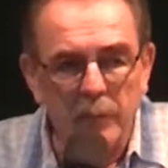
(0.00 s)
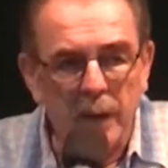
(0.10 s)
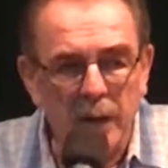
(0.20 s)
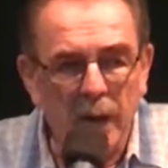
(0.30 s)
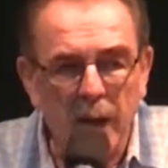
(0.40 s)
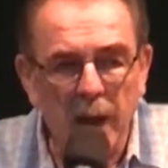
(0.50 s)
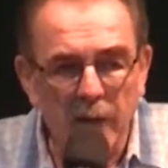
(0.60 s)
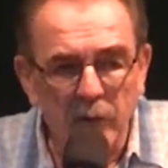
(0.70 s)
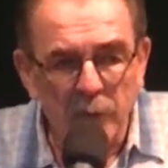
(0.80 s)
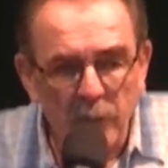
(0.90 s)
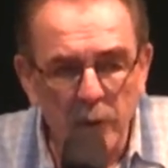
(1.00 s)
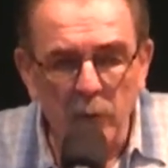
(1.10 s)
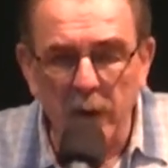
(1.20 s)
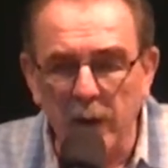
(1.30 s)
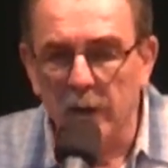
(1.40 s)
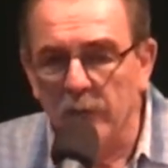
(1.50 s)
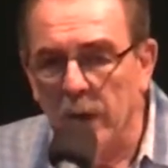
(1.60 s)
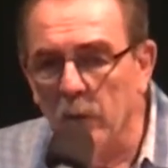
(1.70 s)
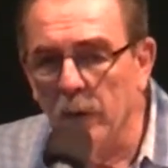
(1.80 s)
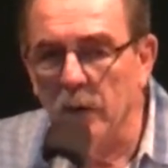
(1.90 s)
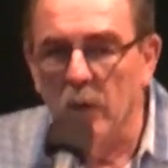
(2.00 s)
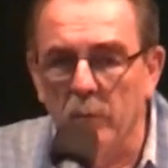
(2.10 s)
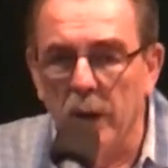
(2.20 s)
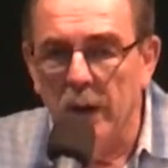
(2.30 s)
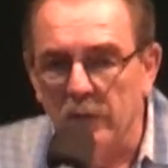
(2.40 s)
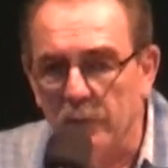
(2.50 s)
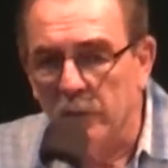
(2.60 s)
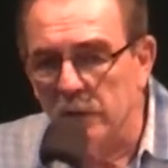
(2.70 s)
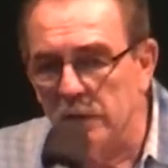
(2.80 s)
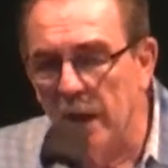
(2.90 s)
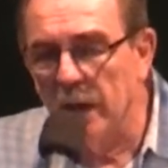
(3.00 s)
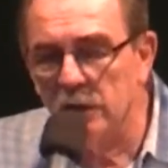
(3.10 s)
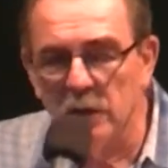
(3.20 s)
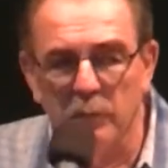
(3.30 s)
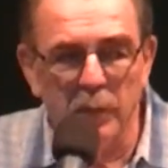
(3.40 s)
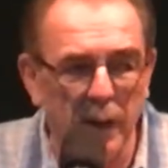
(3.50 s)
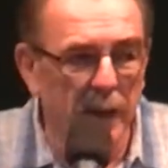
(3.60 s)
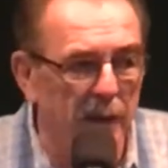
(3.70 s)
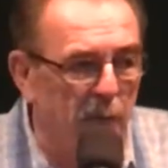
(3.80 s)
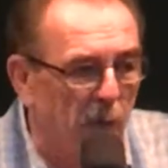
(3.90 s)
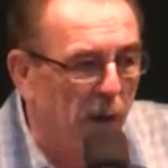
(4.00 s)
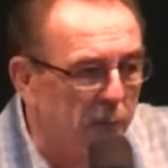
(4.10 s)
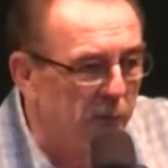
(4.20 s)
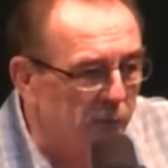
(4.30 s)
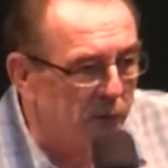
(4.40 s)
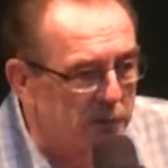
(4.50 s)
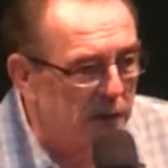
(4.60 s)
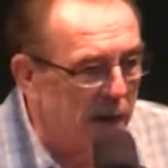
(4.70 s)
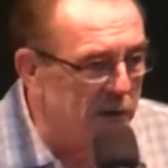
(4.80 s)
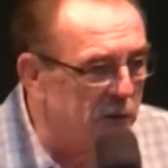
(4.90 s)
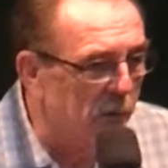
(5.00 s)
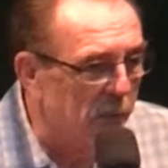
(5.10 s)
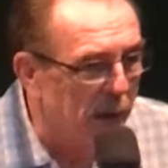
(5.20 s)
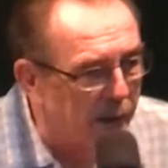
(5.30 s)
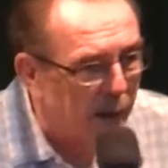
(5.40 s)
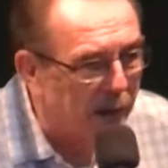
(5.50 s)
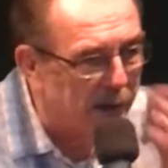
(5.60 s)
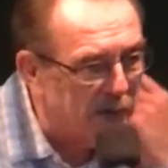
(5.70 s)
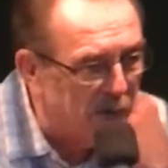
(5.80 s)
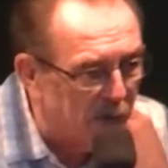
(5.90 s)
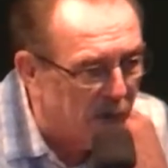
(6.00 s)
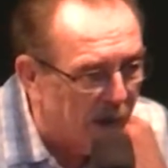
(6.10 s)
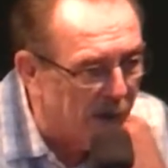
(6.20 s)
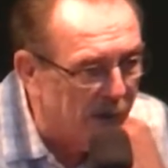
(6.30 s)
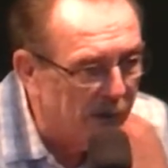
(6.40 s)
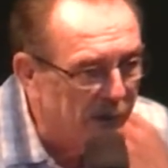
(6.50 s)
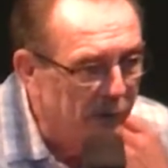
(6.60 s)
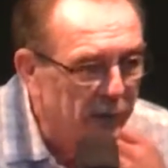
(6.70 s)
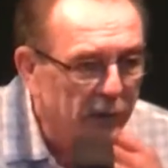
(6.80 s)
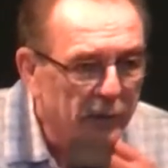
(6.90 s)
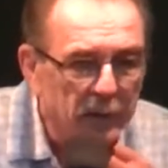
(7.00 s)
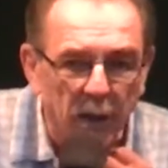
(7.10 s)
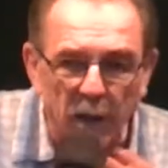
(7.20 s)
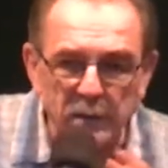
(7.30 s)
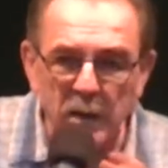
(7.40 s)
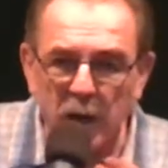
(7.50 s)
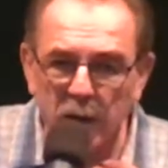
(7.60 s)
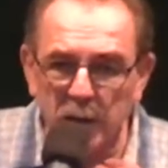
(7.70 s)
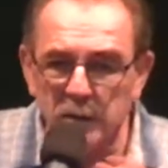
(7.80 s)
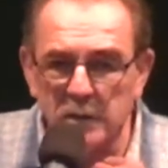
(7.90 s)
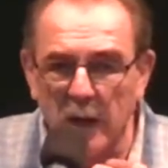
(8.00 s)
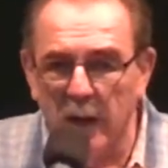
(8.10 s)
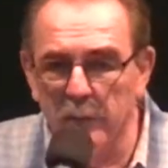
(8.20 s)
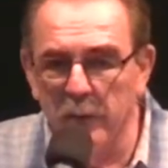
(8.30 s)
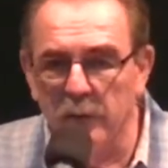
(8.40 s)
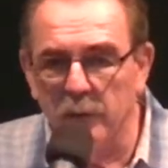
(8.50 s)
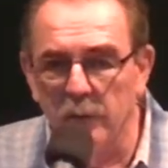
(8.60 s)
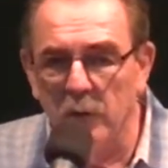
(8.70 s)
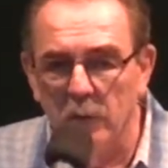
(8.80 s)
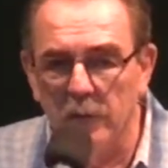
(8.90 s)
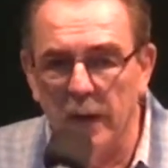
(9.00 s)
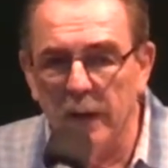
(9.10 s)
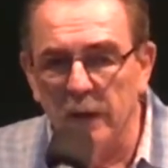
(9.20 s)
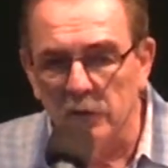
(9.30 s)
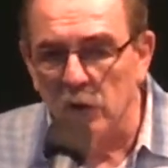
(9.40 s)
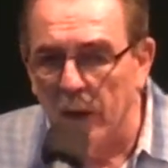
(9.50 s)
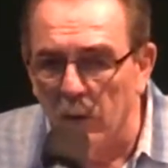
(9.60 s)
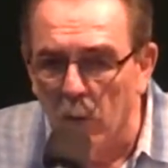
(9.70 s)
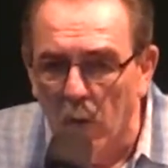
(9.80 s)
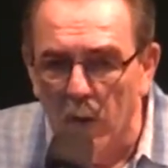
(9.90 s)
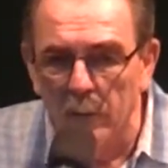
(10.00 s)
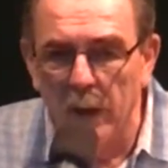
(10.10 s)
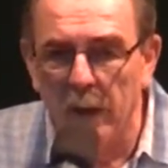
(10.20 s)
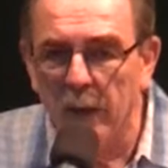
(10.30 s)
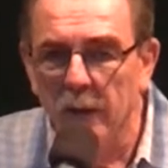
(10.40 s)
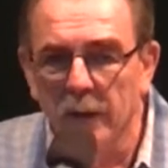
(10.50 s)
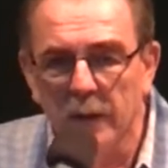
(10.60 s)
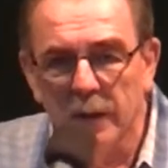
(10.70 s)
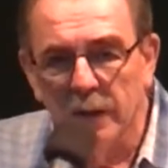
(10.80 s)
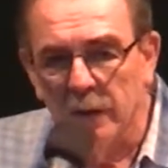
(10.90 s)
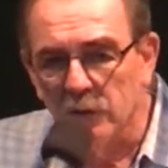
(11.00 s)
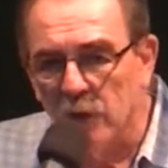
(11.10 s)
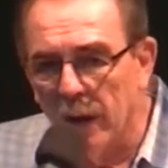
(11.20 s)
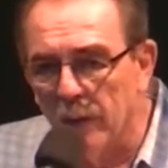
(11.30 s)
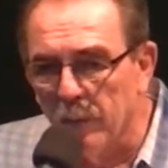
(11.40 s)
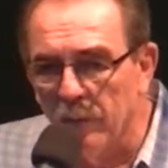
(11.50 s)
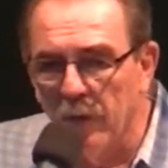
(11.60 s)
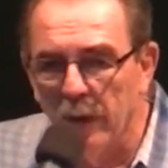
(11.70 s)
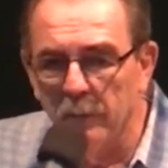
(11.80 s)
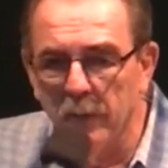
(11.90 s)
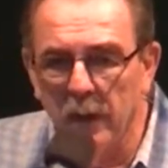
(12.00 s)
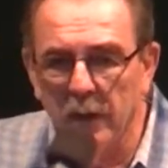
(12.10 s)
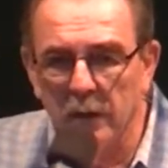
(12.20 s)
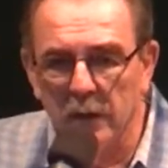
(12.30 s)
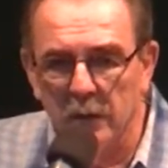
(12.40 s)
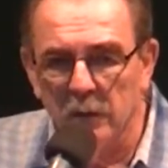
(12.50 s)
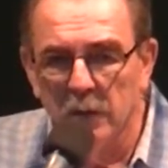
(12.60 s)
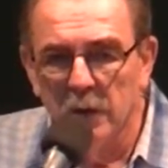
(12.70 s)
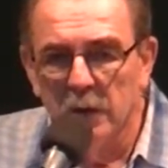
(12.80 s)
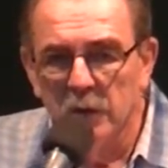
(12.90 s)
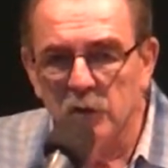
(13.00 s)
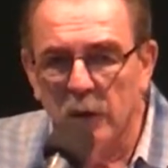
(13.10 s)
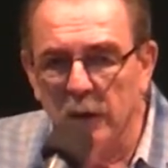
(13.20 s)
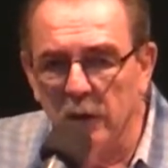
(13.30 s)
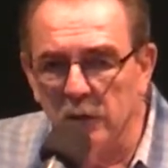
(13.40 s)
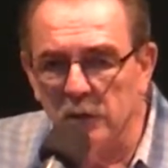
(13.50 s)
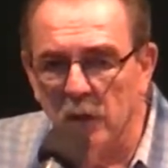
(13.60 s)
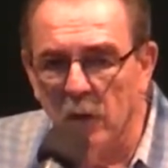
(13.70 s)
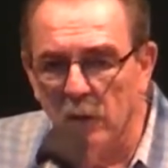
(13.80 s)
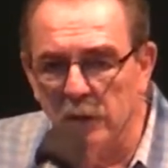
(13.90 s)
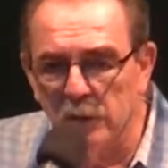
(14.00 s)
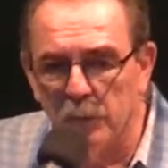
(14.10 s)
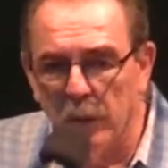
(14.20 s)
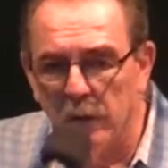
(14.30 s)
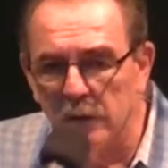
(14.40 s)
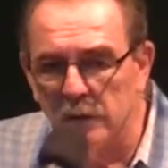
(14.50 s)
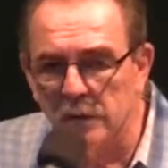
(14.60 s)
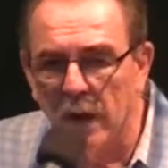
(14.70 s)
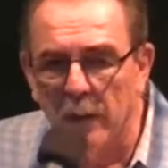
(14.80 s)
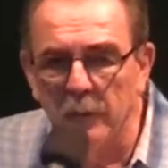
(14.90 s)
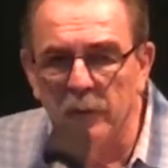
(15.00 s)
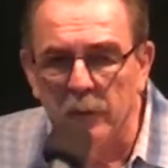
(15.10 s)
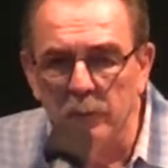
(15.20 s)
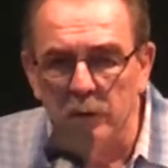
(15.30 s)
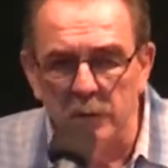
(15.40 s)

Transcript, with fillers: but I have a free will. If I want to go by the First National Bank and rob the First National Bank, I could do that. God's not going to stop me from doing that. He'll try to warn me, He'll try to prevent me, He'll try to use the Holy Spirit to stop me from